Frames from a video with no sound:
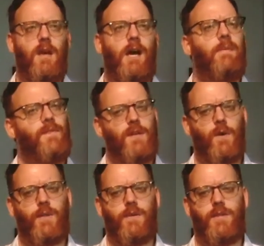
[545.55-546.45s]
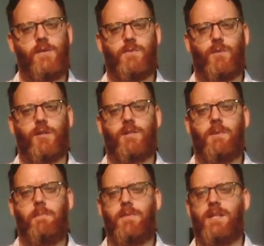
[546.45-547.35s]
If you know those works.
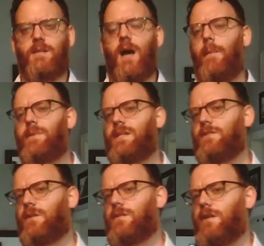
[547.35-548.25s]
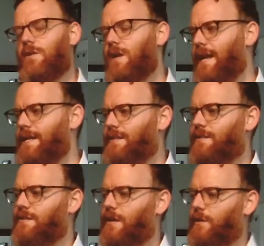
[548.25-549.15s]
But these compositions that you're not
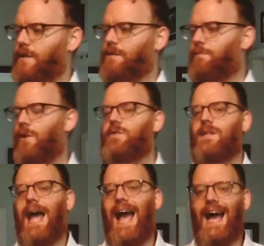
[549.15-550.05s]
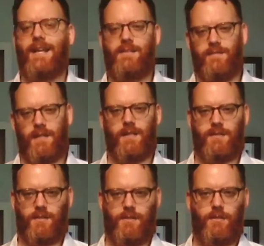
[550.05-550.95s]
necessarily supposed to actively
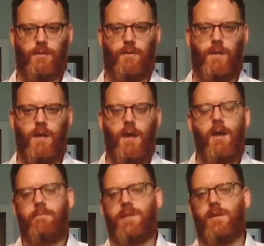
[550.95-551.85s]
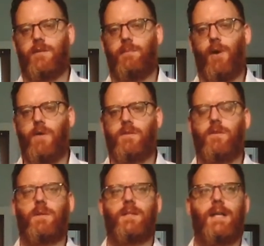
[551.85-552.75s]
listen to, but that you're supposed
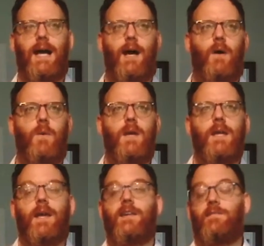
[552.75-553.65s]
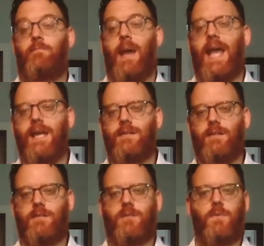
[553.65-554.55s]
to allow kind of paint
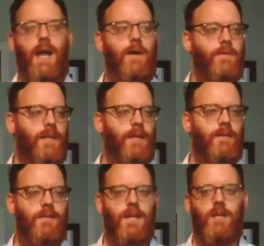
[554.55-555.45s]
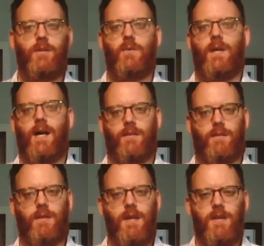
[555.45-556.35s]
the surroundings in a new color.